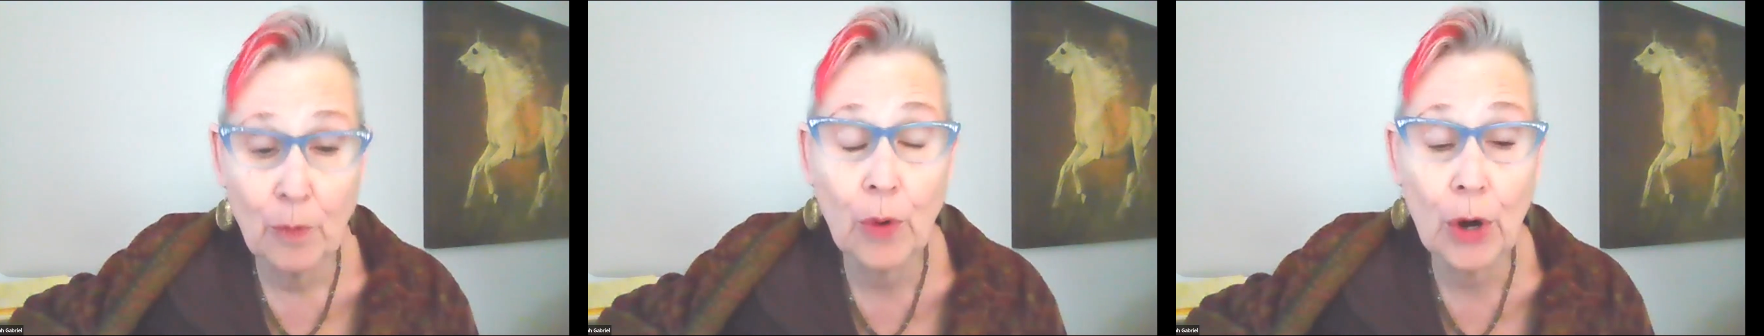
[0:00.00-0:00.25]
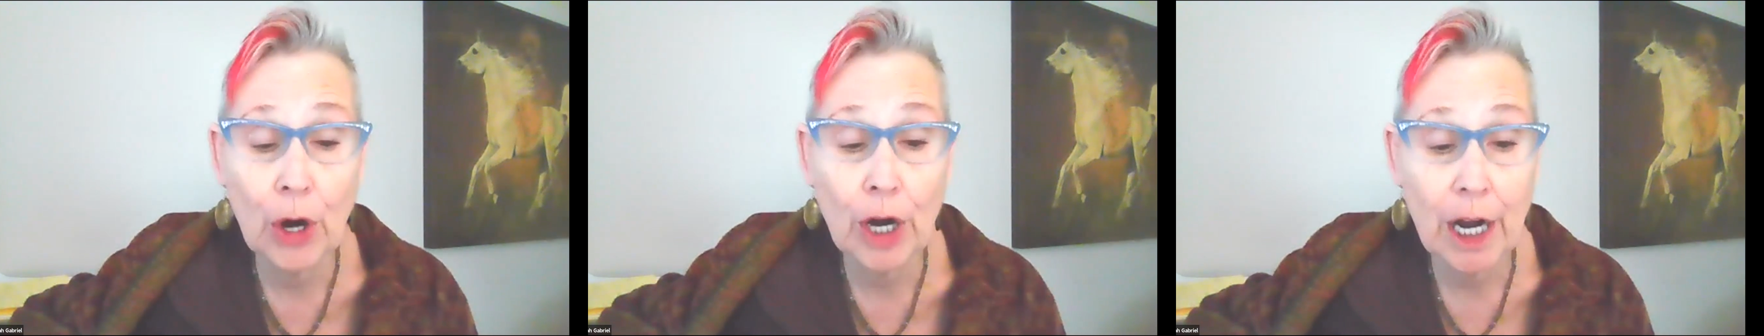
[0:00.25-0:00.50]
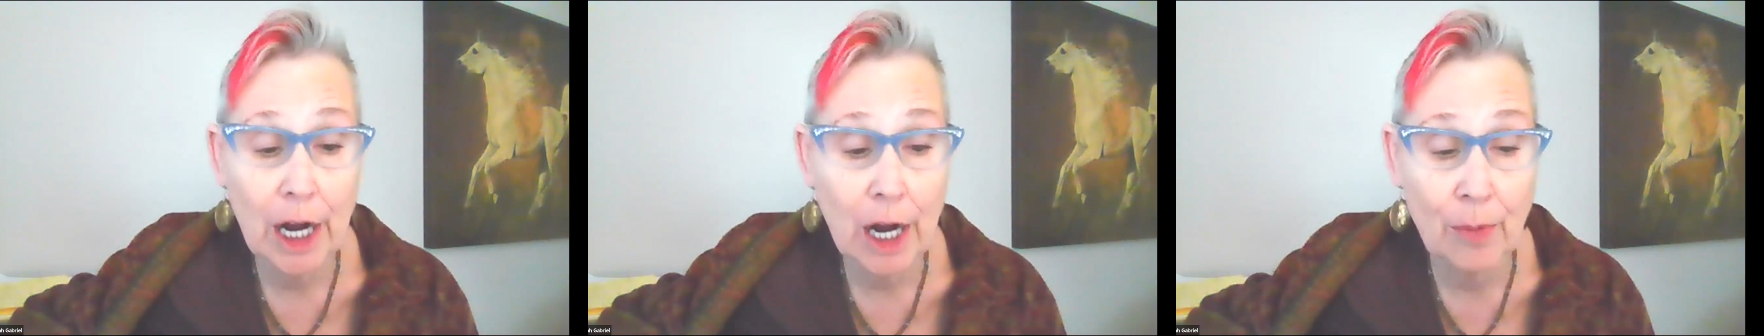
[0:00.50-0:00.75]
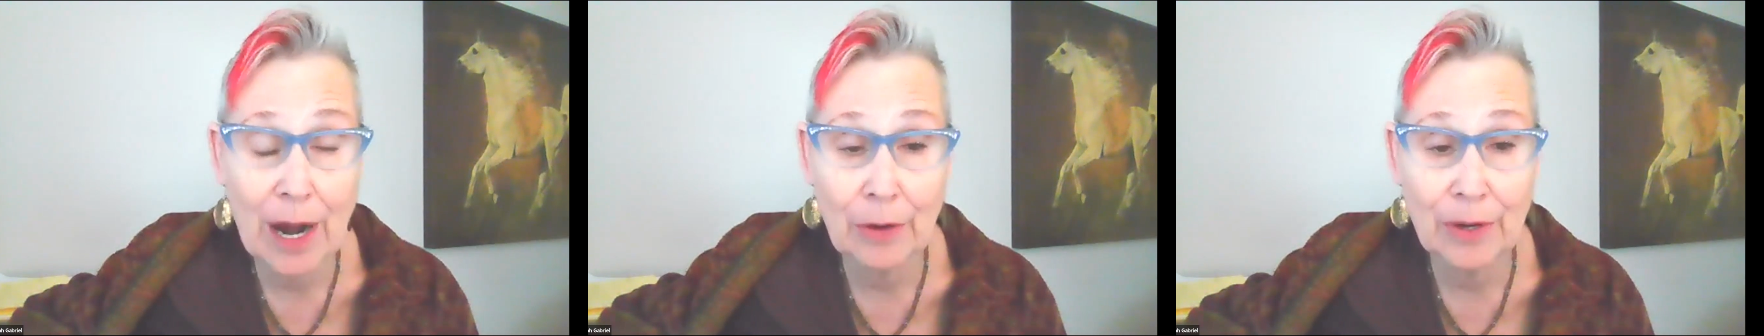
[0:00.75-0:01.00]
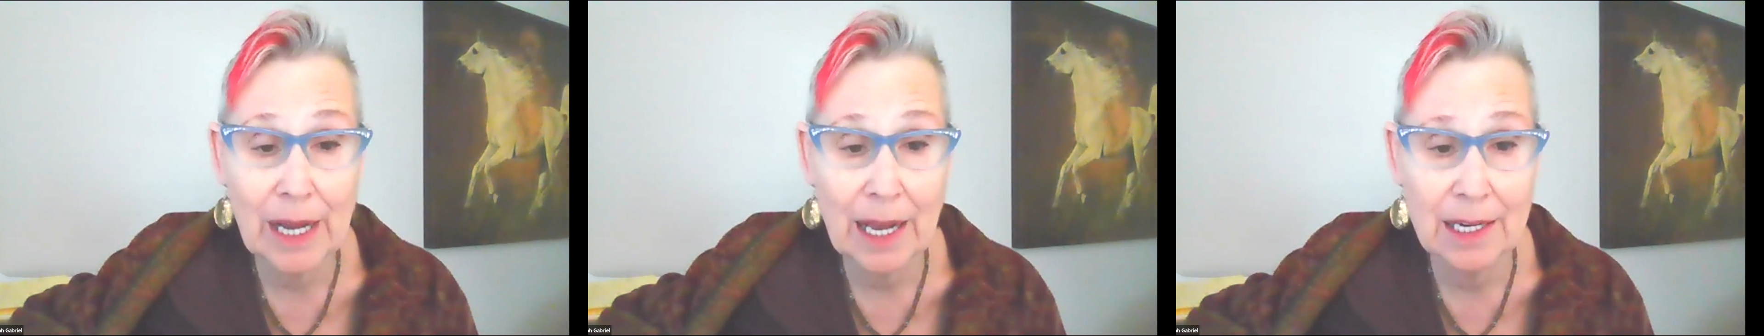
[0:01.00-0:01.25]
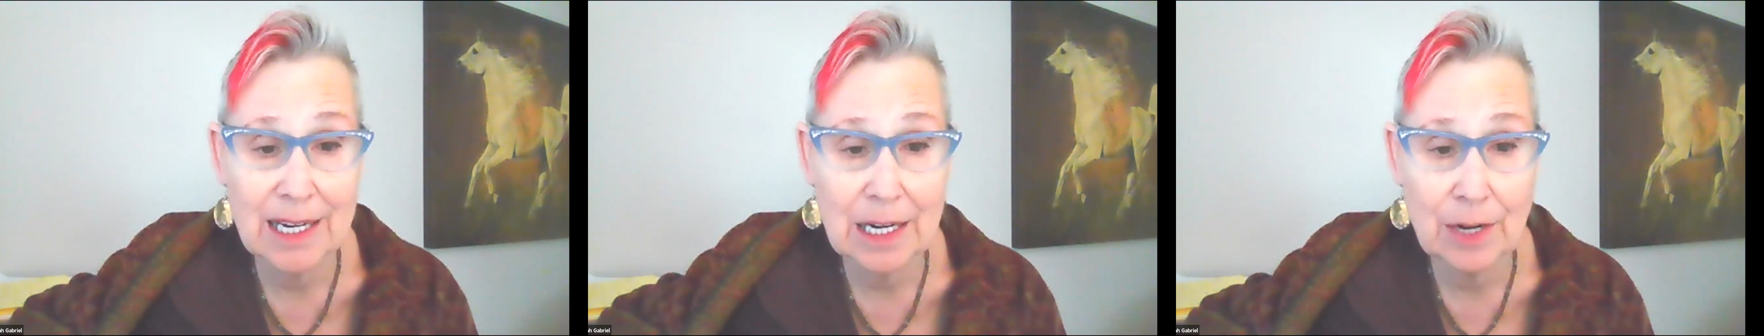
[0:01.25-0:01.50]
work around
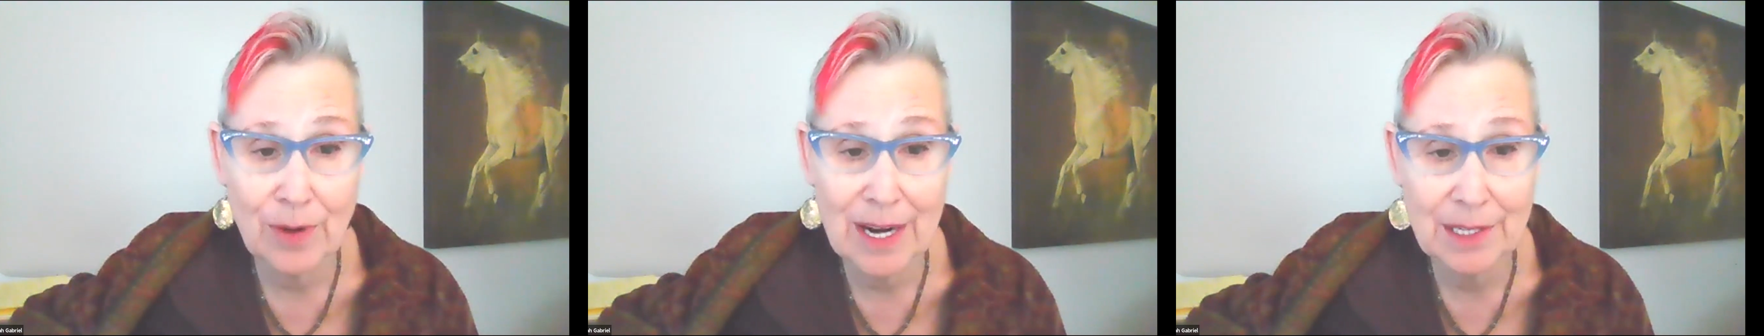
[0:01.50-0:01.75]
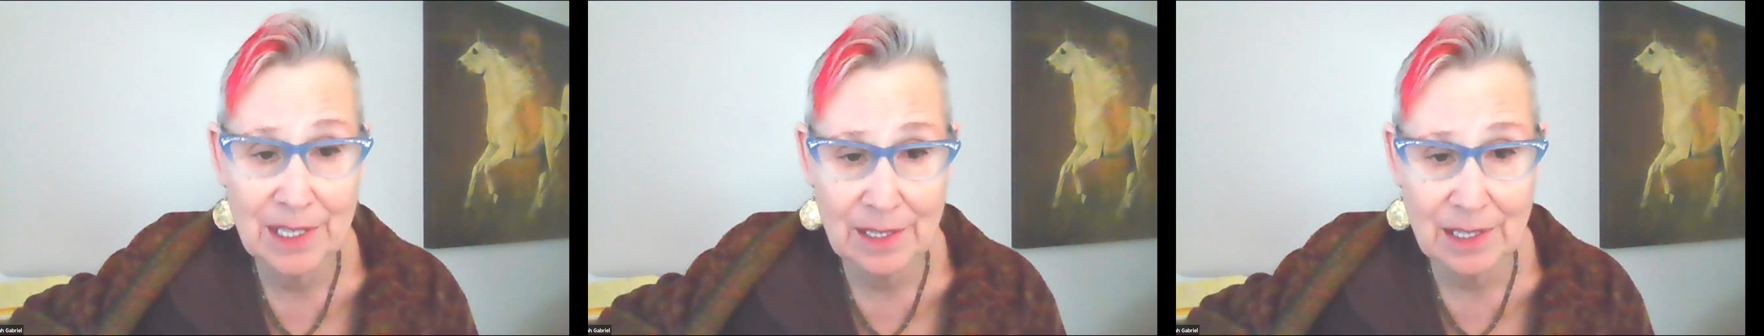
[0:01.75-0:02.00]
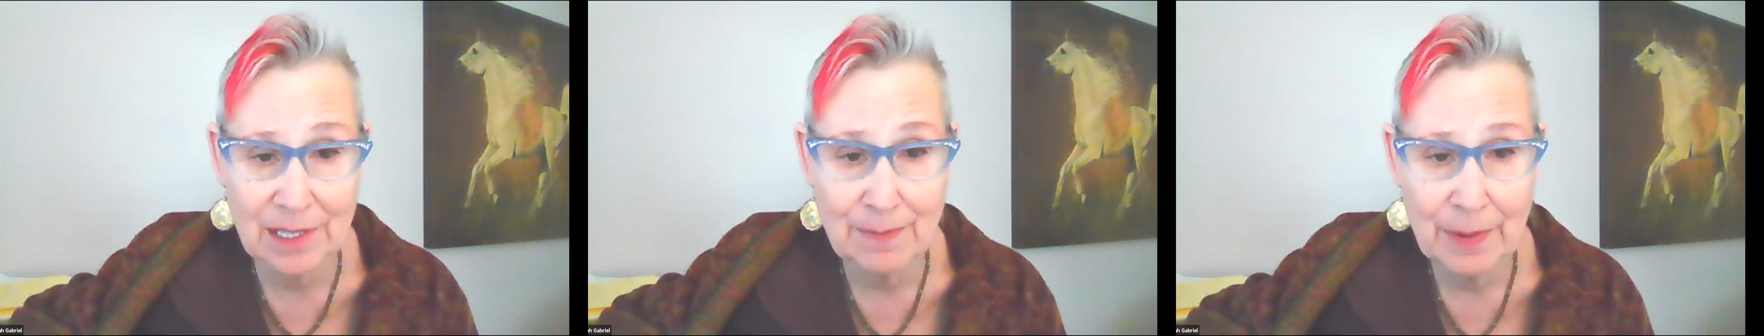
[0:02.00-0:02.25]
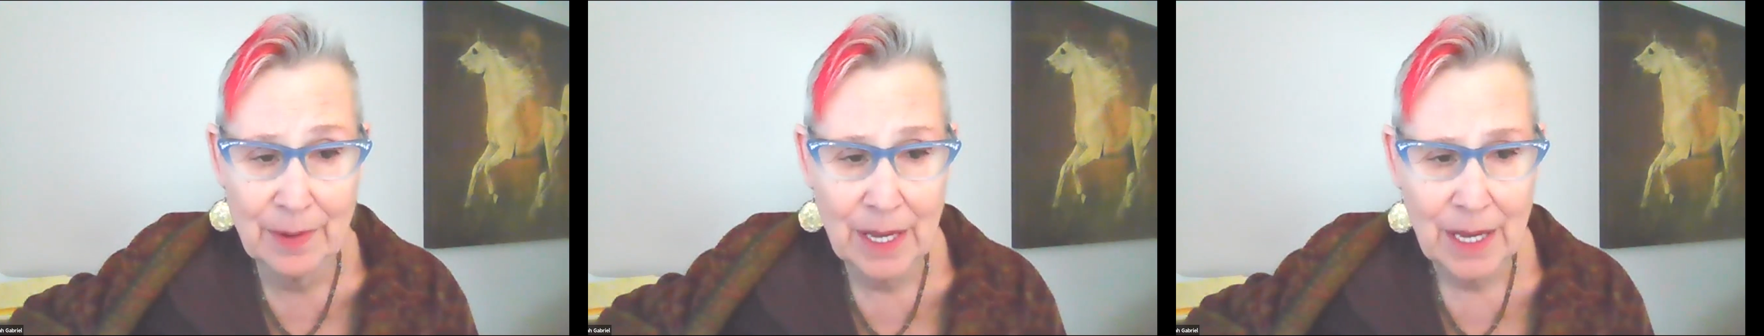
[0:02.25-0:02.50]
ending racism.